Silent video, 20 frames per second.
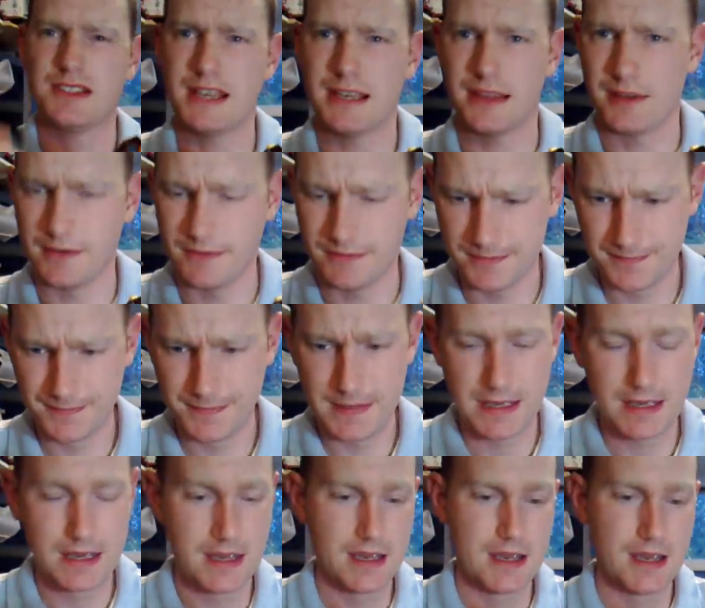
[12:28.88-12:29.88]
go. I'm going to take it off.
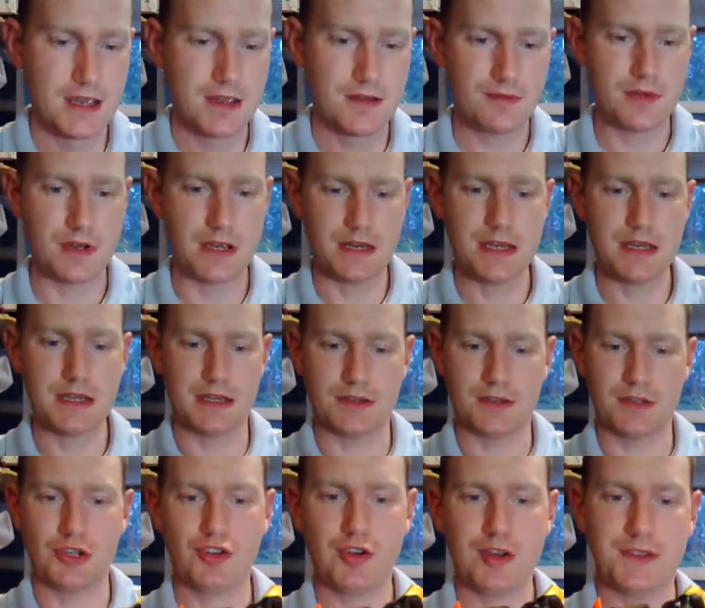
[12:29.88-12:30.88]
Right,
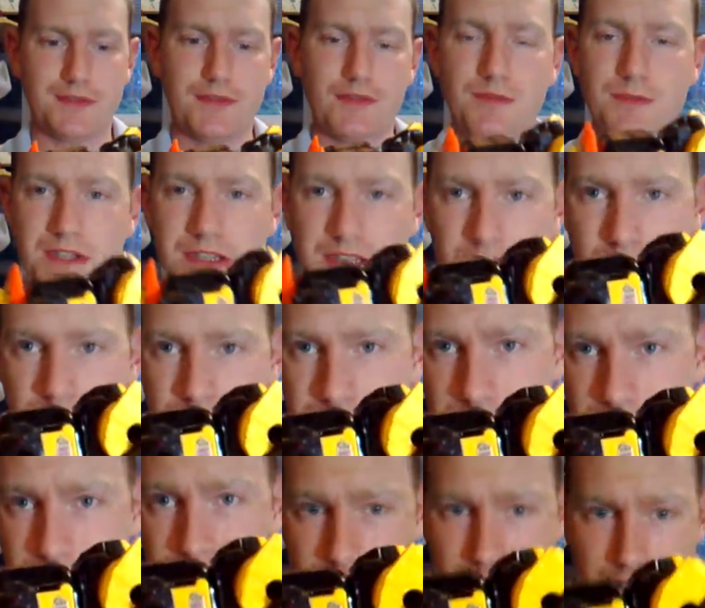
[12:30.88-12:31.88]
now then, to transform this
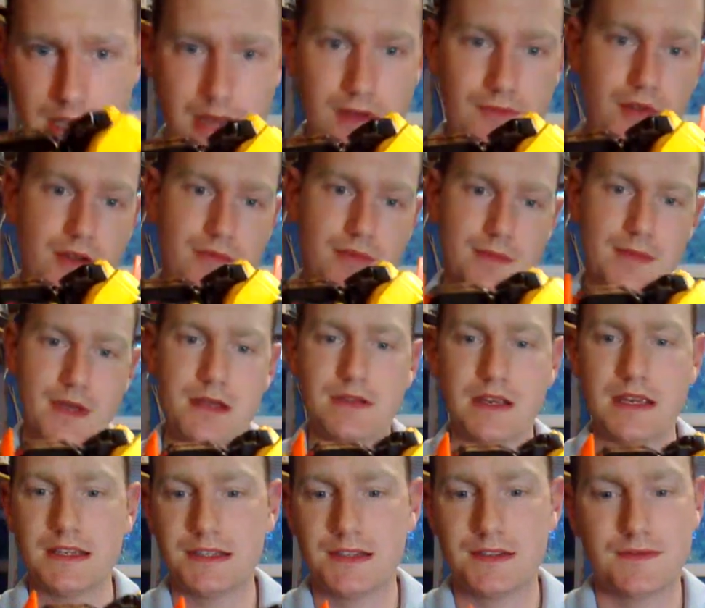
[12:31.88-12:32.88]
guy to robot
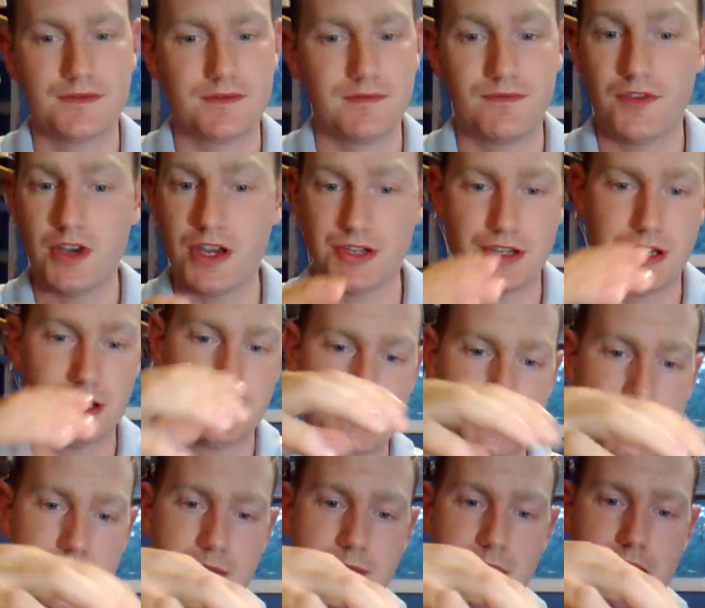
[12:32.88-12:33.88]
mode, it's
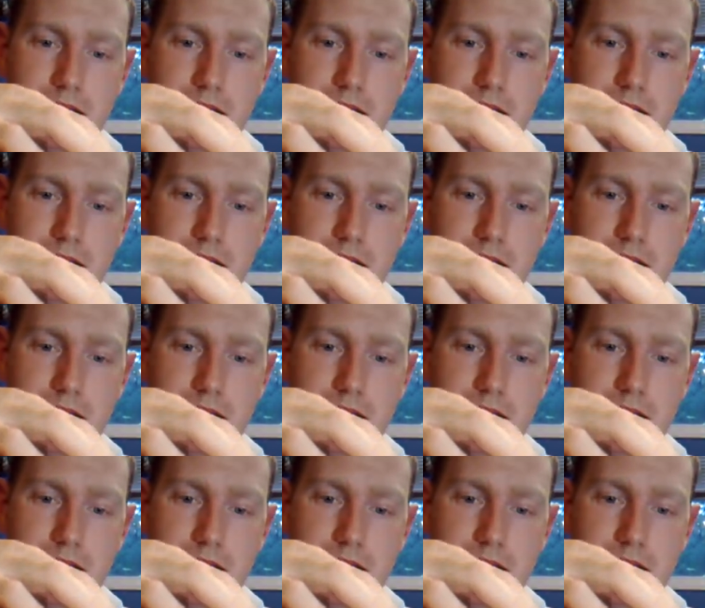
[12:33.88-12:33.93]
virtually the